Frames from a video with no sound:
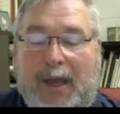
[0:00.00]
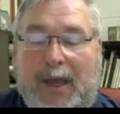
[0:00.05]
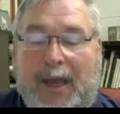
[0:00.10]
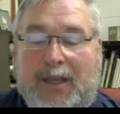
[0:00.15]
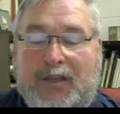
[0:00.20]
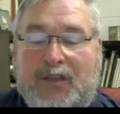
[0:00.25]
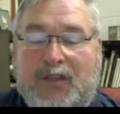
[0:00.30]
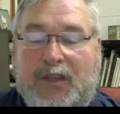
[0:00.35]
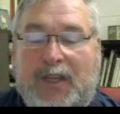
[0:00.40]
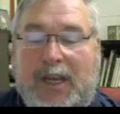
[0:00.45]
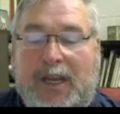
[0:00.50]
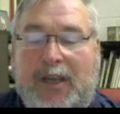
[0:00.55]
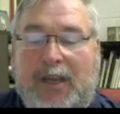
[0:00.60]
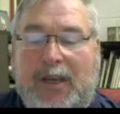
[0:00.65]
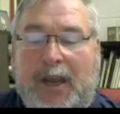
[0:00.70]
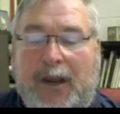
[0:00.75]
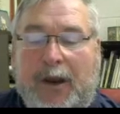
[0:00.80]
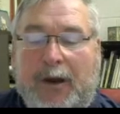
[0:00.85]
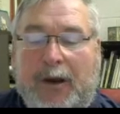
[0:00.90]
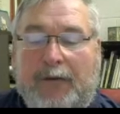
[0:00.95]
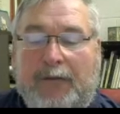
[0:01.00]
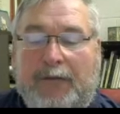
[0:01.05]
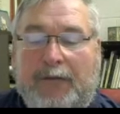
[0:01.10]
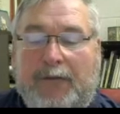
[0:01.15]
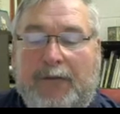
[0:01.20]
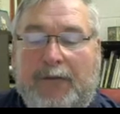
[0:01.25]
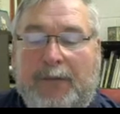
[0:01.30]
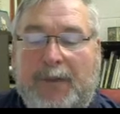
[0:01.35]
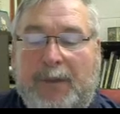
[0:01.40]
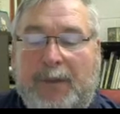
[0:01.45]
As seen here
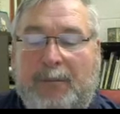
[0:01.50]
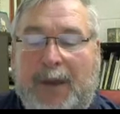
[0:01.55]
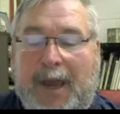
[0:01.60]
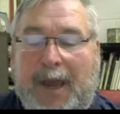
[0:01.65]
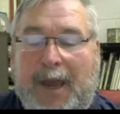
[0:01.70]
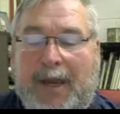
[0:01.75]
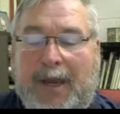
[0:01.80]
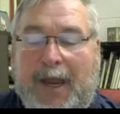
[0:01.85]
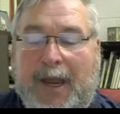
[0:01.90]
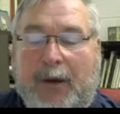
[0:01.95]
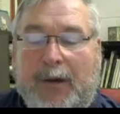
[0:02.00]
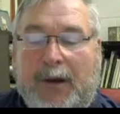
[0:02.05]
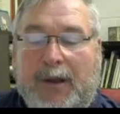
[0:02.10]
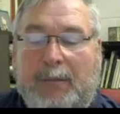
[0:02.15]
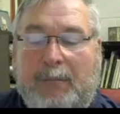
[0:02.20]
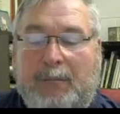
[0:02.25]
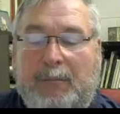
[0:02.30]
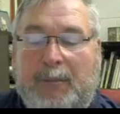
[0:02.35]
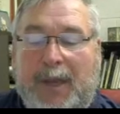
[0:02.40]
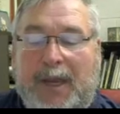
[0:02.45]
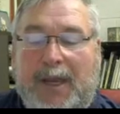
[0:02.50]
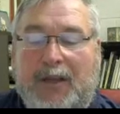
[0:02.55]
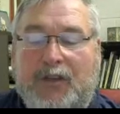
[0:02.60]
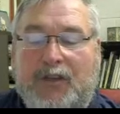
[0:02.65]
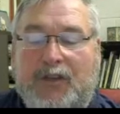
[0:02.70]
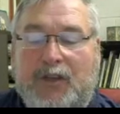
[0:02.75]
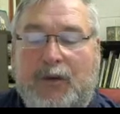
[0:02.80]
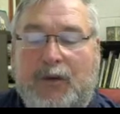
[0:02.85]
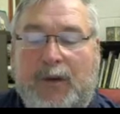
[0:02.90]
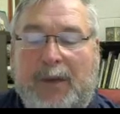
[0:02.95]
from the bad area,
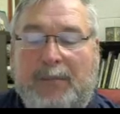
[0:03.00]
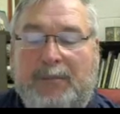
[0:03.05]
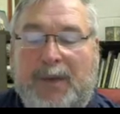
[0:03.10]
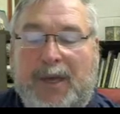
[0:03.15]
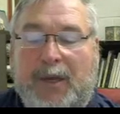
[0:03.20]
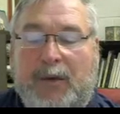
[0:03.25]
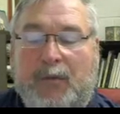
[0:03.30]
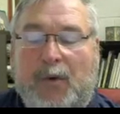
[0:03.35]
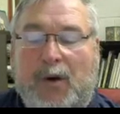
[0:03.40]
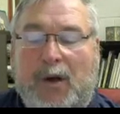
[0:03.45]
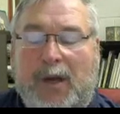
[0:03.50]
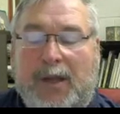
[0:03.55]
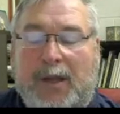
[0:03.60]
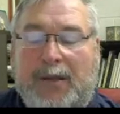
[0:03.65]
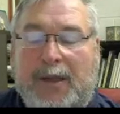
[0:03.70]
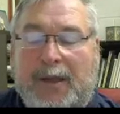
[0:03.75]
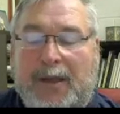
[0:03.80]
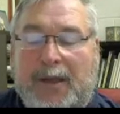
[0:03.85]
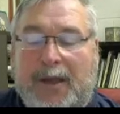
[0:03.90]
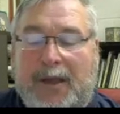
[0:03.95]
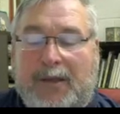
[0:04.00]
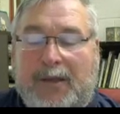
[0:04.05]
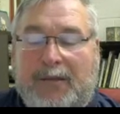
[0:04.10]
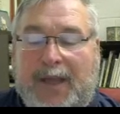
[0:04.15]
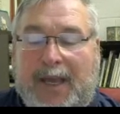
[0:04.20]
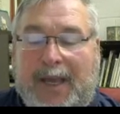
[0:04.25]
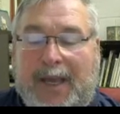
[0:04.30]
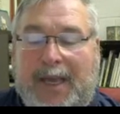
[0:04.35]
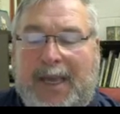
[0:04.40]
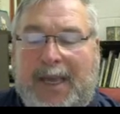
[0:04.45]
B2 and B1,
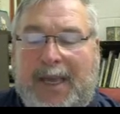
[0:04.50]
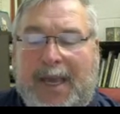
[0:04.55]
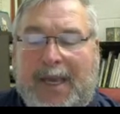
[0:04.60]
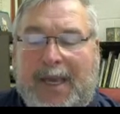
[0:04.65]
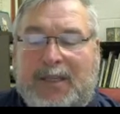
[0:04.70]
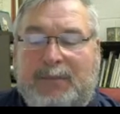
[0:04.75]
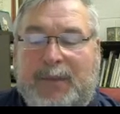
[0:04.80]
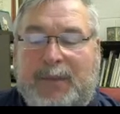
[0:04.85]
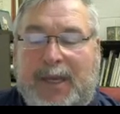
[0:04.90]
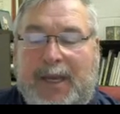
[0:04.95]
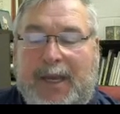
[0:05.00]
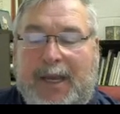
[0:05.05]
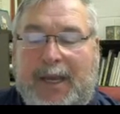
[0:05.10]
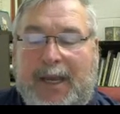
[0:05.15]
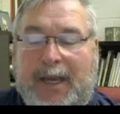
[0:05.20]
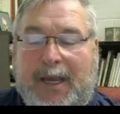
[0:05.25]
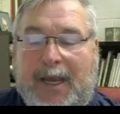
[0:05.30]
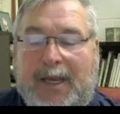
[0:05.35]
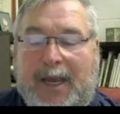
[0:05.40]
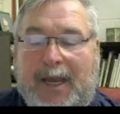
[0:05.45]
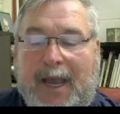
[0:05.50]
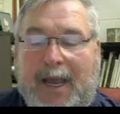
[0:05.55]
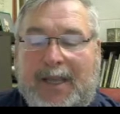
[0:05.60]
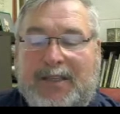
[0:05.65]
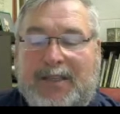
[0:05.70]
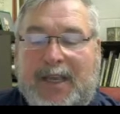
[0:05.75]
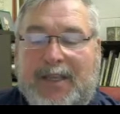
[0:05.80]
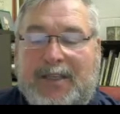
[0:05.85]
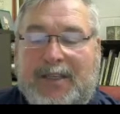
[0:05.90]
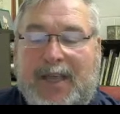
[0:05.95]
the ESP and
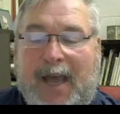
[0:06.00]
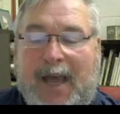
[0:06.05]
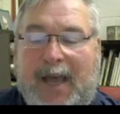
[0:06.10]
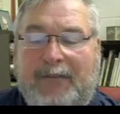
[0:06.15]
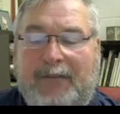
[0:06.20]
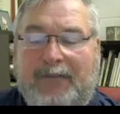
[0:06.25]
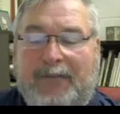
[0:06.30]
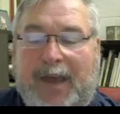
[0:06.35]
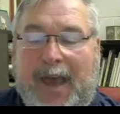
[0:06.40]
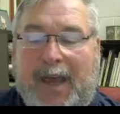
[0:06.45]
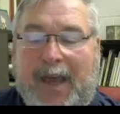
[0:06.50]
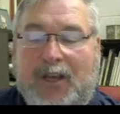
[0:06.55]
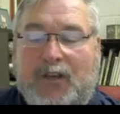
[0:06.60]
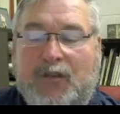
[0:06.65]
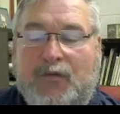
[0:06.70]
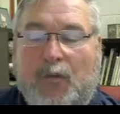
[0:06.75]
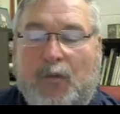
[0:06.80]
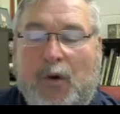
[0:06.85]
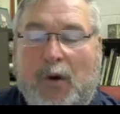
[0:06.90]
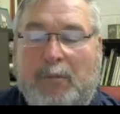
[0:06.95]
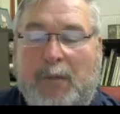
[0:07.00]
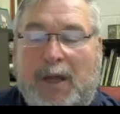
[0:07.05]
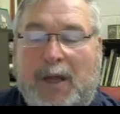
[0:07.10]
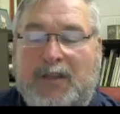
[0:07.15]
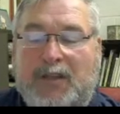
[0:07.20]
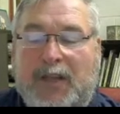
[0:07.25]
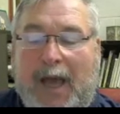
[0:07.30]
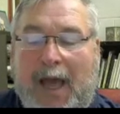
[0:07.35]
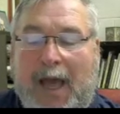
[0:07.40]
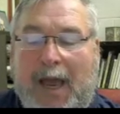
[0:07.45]
SSI values were
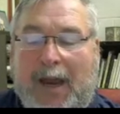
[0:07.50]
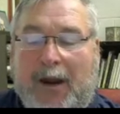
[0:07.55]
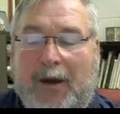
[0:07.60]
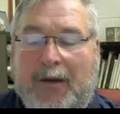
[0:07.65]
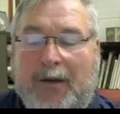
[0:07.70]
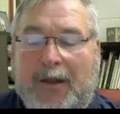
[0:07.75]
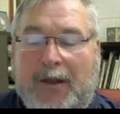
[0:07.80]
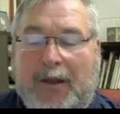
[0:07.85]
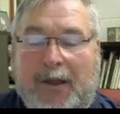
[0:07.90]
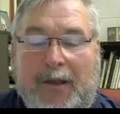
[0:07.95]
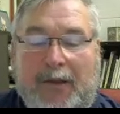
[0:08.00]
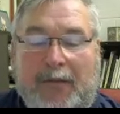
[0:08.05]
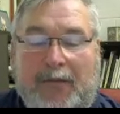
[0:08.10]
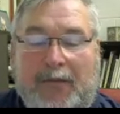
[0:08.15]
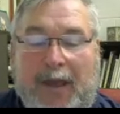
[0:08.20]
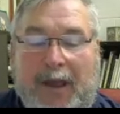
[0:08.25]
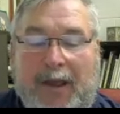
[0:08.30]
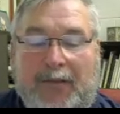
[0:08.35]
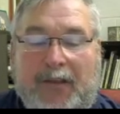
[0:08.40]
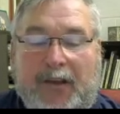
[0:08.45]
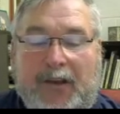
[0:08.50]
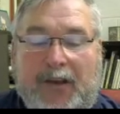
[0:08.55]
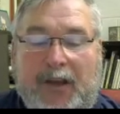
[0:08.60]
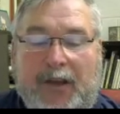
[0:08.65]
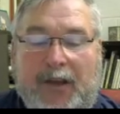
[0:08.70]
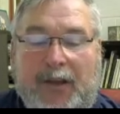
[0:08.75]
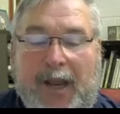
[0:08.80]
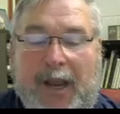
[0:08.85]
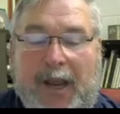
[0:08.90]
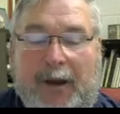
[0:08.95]
much higher than the
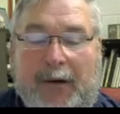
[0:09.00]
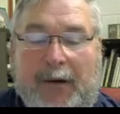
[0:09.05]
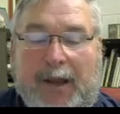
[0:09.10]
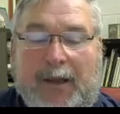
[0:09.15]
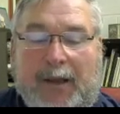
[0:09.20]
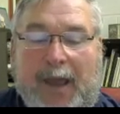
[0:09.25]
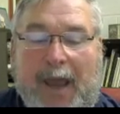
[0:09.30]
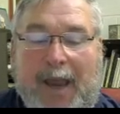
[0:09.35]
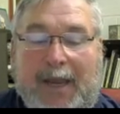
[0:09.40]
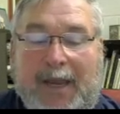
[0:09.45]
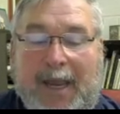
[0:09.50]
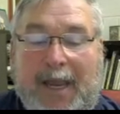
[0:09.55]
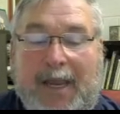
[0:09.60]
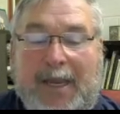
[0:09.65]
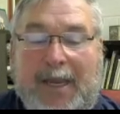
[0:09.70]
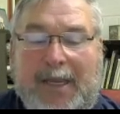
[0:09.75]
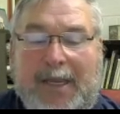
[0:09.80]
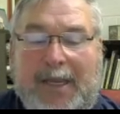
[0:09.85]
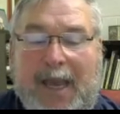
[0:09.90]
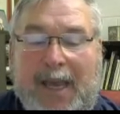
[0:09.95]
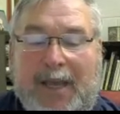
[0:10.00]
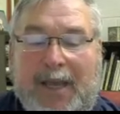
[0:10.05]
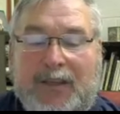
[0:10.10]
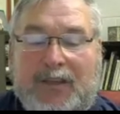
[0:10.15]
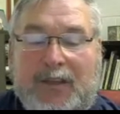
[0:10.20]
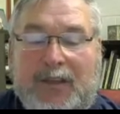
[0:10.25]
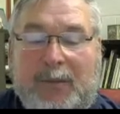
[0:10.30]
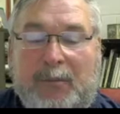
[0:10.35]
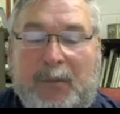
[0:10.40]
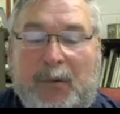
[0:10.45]
good area and
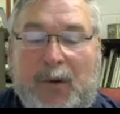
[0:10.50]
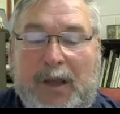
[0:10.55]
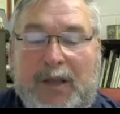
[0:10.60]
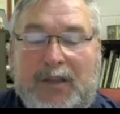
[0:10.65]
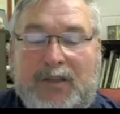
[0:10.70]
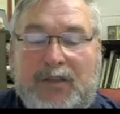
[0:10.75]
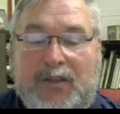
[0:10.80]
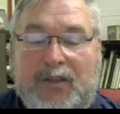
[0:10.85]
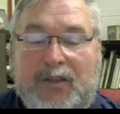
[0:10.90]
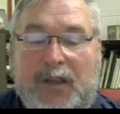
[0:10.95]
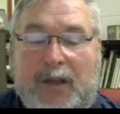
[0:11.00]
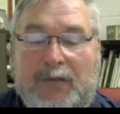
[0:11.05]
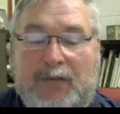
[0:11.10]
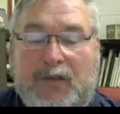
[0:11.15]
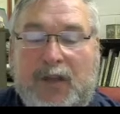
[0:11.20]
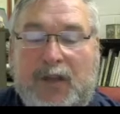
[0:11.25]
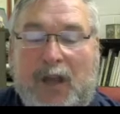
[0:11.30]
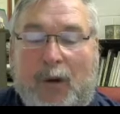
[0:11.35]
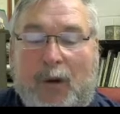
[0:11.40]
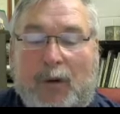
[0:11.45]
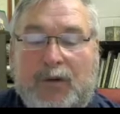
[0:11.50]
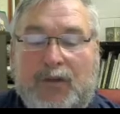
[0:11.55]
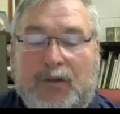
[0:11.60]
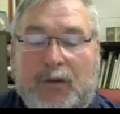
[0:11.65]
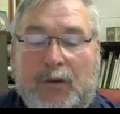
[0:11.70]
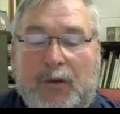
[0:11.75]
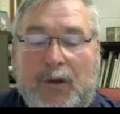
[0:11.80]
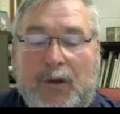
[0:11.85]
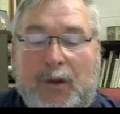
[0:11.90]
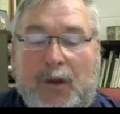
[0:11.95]
indicates the presence of salts.